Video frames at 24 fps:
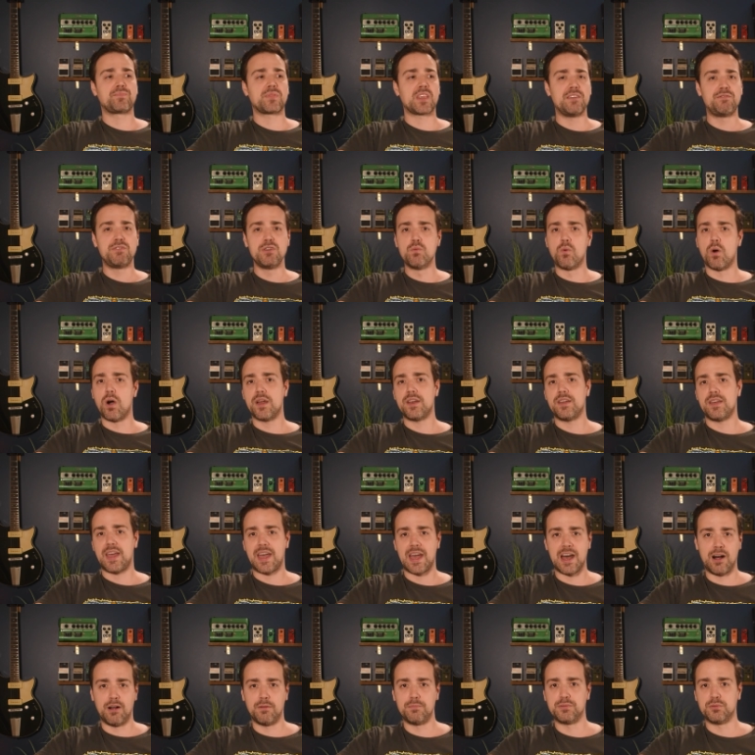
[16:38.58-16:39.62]
if you want
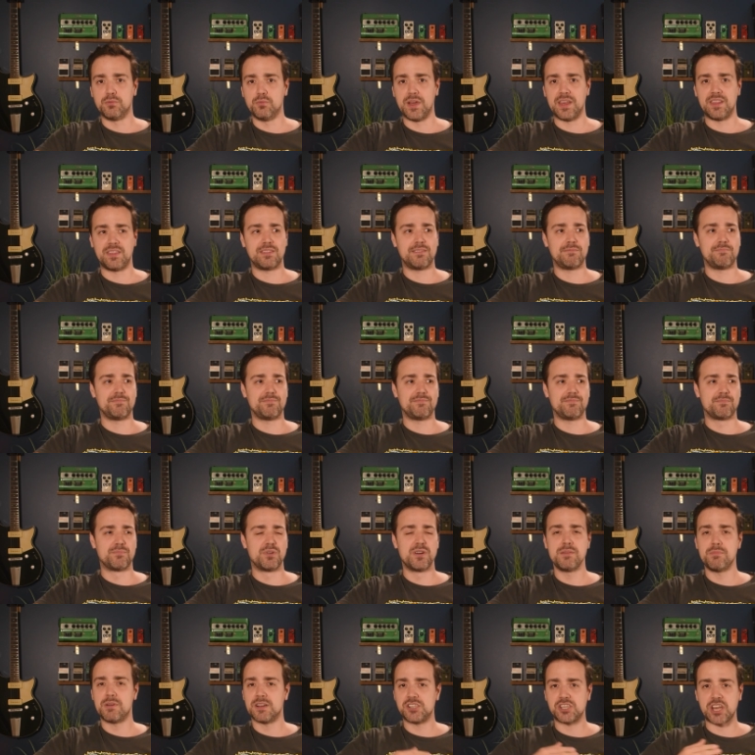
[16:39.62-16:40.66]
help with
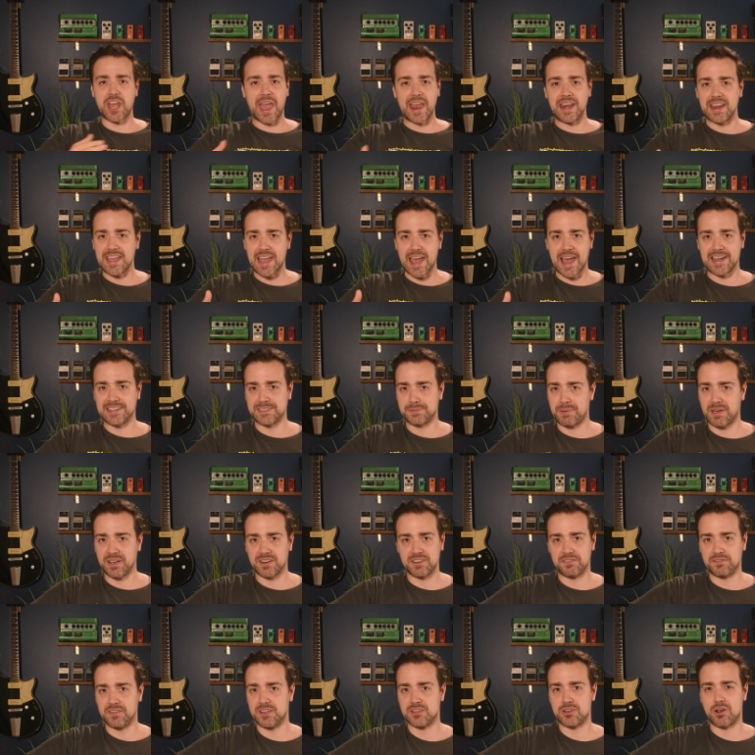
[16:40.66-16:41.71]
pretty much any aspect
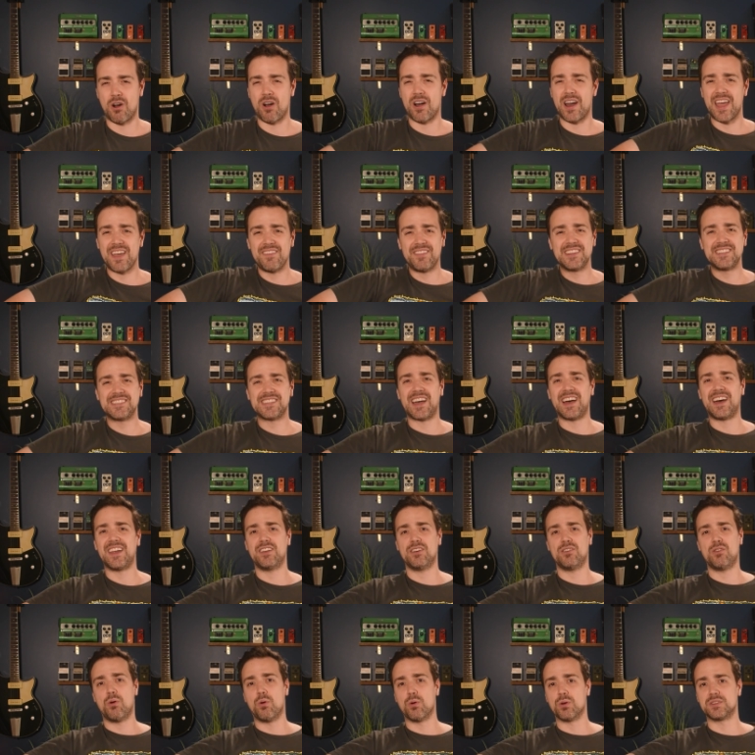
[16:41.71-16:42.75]
of guitar. I have a ton
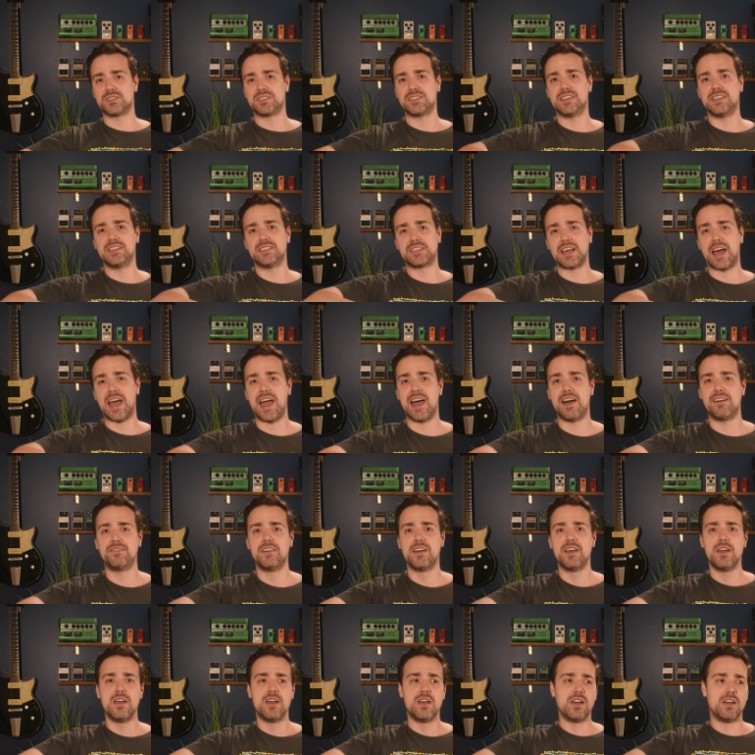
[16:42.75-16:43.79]
of courses. I have
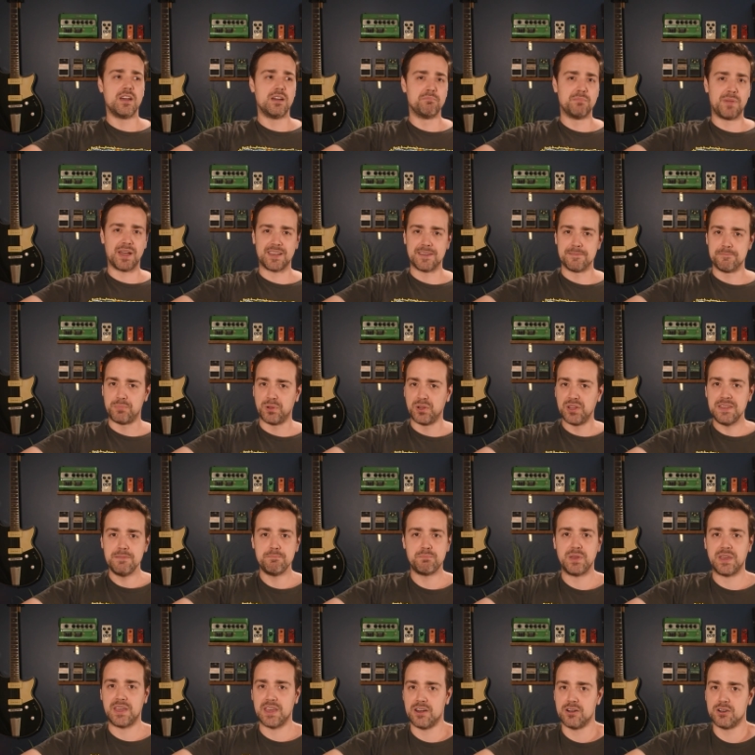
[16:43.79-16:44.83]
my complete
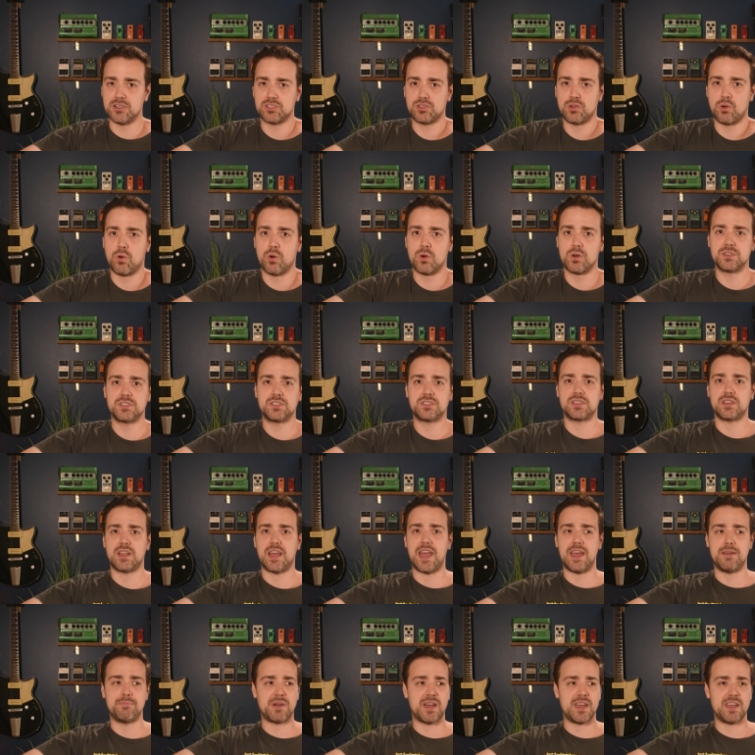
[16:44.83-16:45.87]
beginner's course
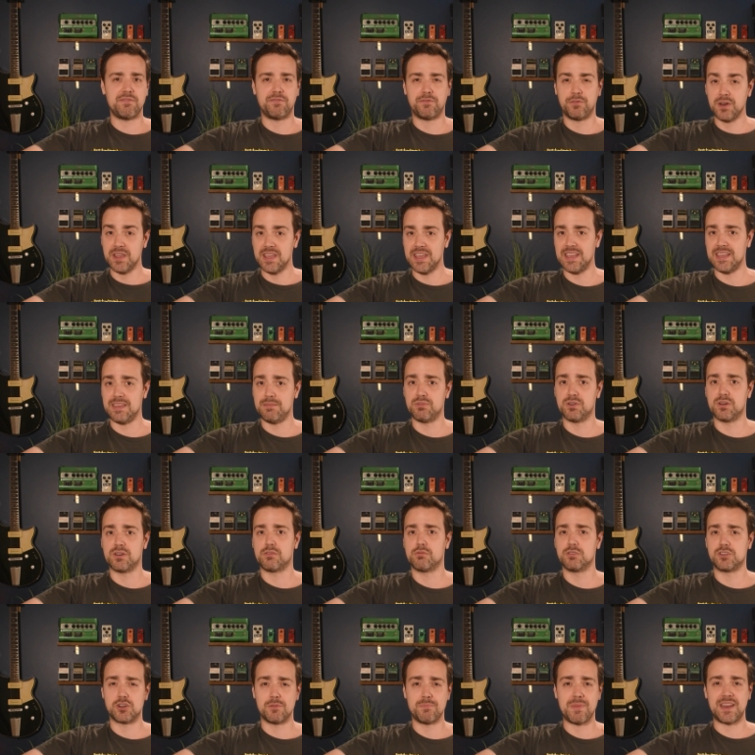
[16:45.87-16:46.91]
and my free ebook,
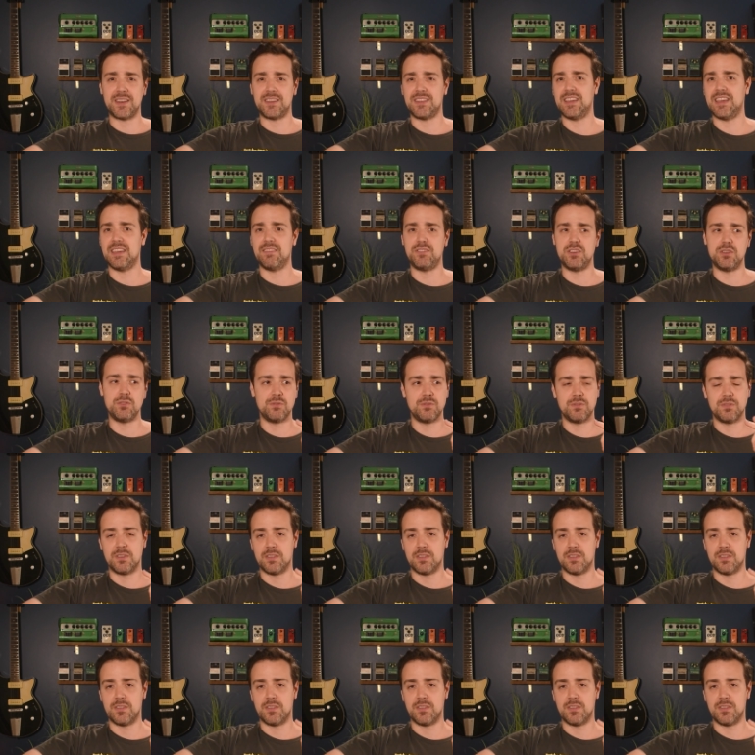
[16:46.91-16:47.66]
which are meant to give you